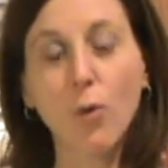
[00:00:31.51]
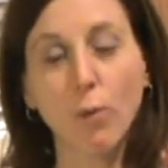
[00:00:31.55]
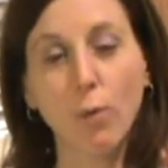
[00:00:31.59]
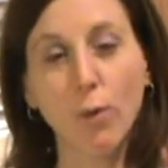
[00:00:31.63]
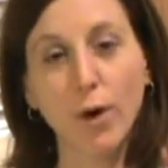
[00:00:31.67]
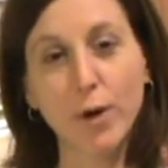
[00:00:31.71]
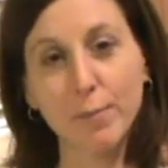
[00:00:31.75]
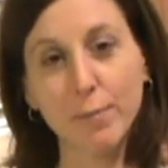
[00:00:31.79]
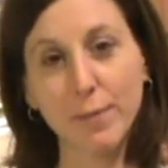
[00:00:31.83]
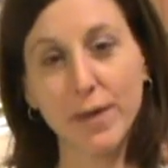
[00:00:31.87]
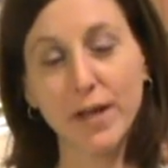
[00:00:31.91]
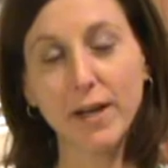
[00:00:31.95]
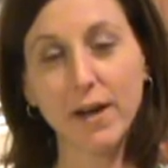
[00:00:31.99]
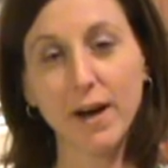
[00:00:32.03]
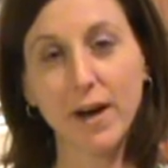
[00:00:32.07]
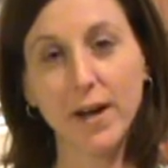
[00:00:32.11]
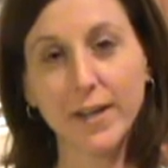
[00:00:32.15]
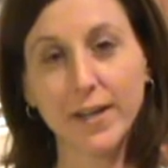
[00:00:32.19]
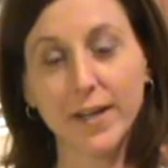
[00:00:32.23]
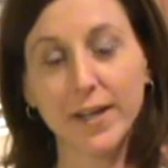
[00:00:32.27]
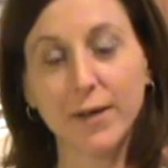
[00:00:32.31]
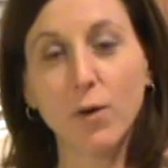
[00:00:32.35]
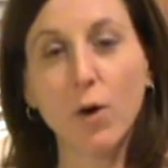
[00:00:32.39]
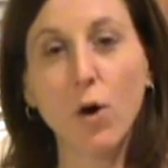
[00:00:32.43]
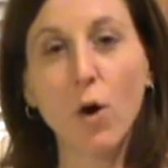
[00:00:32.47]
One big
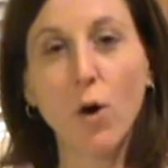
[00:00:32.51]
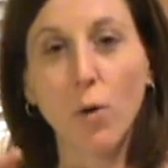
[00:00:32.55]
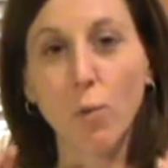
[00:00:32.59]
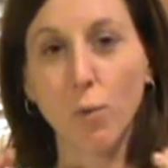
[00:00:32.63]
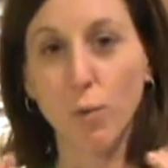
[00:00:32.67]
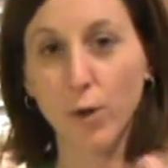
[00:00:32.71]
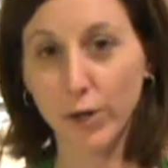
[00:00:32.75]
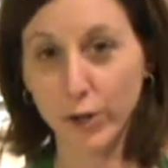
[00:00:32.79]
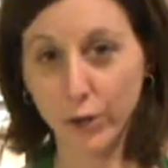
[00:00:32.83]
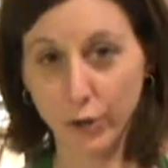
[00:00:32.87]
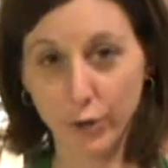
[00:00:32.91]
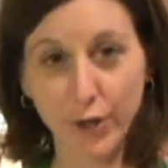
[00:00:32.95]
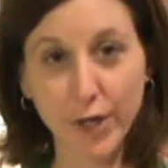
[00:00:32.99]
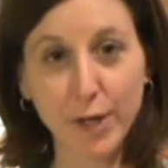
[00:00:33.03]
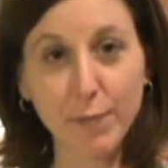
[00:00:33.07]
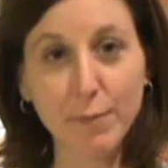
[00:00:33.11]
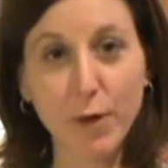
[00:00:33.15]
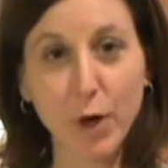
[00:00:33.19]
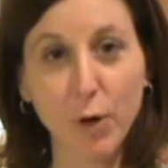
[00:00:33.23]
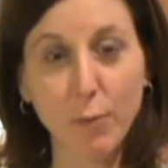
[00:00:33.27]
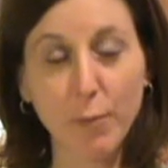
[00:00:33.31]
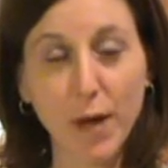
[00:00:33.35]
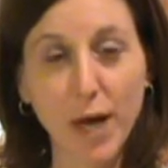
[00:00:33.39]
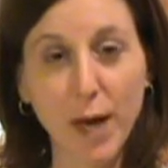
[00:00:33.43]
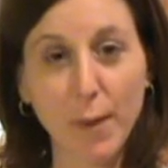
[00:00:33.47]
onion, one green
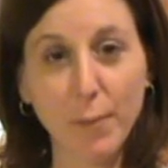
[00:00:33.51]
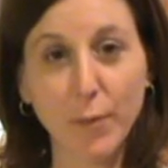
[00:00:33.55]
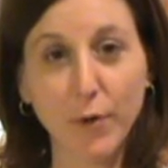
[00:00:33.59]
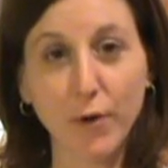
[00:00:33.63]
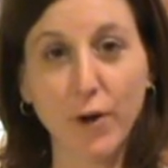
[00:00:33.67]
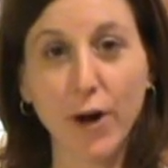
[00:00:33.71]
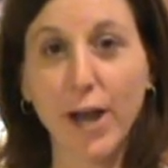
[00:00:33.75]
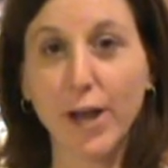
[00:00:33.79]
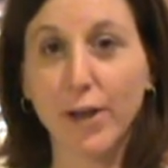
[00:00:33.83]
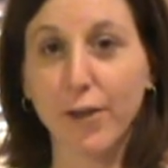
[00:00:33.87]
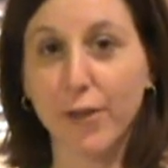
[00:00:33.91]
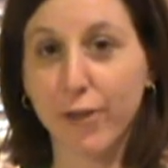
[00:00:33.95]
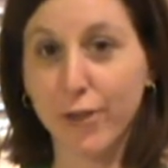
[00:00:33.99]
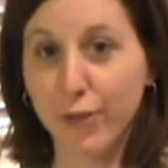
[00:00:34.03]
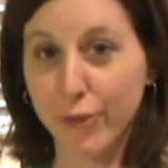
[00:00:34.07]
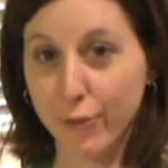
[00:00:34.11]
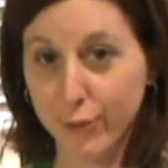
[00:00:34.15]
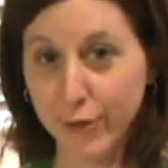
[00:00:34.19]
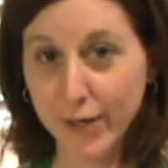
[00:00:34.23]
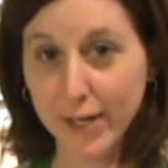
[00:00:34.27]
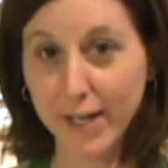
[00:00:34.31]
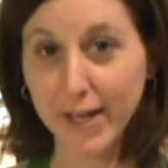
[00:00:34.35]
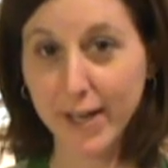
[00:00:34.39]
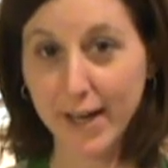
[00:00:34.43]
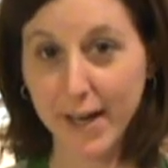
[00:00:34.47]
bell pepper, and
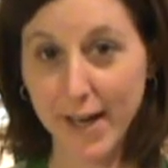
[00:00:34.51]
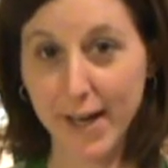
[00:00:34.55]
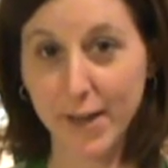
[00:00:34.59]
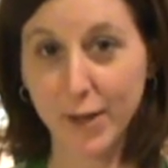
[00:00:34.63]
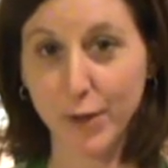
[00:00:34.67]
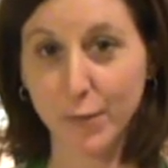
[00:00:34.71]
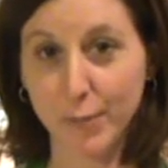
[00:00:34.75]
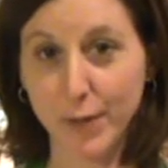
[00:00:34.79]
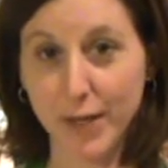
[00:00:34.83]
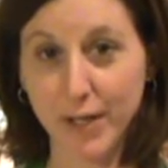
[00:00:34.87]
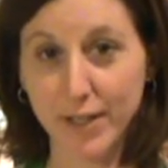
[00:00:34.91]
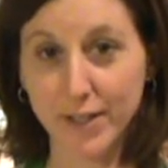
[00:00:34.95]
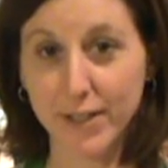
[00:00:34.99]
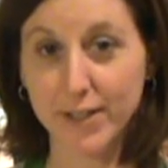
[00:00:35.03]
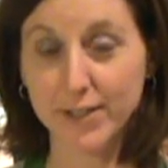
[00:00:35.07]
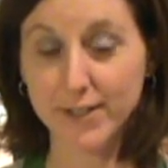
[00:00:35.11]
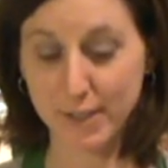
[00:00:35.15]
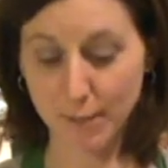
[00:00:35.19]
3 jalapenos.